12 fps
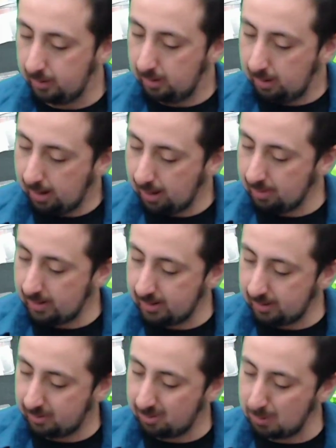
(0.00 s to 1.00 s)
and then
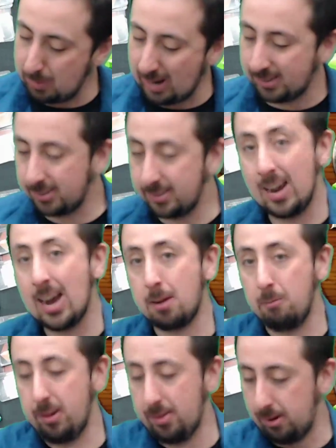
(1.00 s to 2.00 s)
do a bash attack
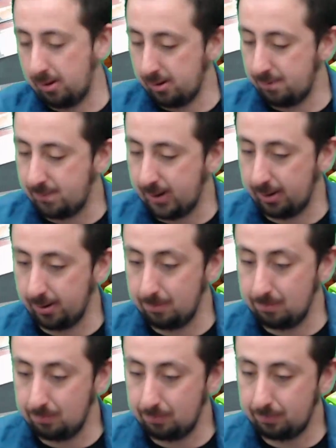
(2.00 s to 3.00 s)
with our fighter.
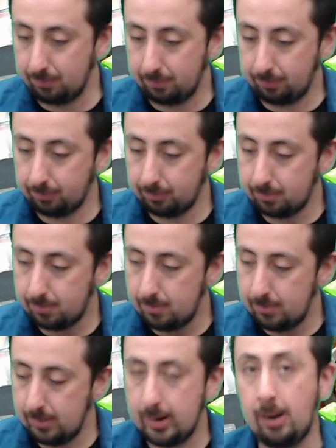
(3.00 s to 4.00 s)

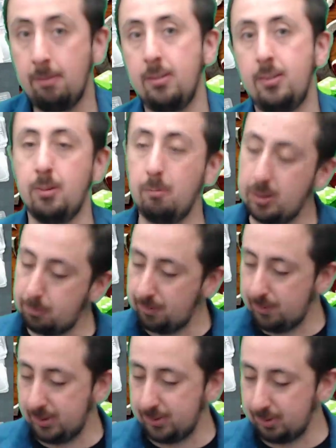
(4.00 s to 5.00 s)
Okay, so once we
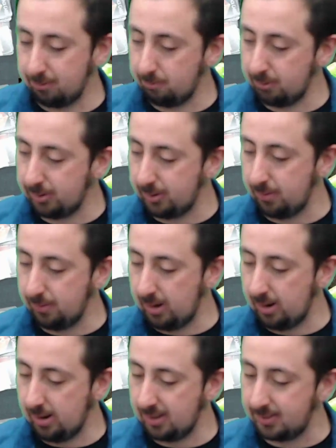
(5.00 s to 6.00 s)
finish
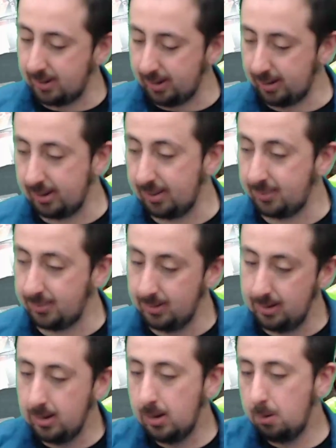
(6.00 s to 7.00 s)
assigning dice,
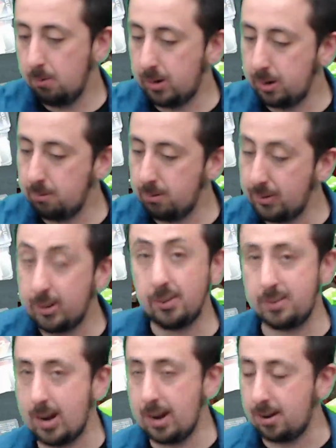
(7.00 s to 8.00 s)
we're going to reveal
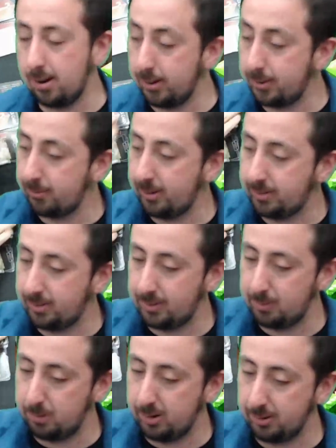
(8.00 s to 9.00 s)
attack cards for each of
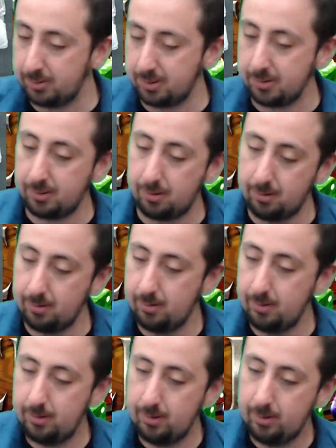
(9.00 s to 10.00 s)
these monsters.
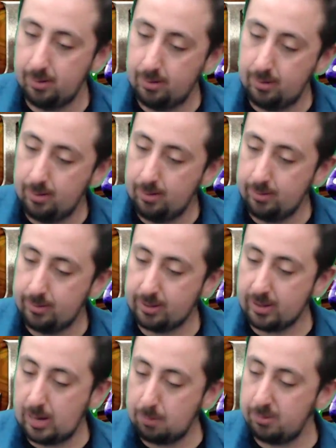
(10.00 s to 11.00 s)
So the
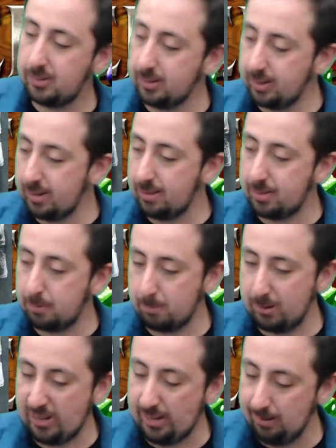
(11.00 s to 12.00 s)
Goblin's going to get a 3,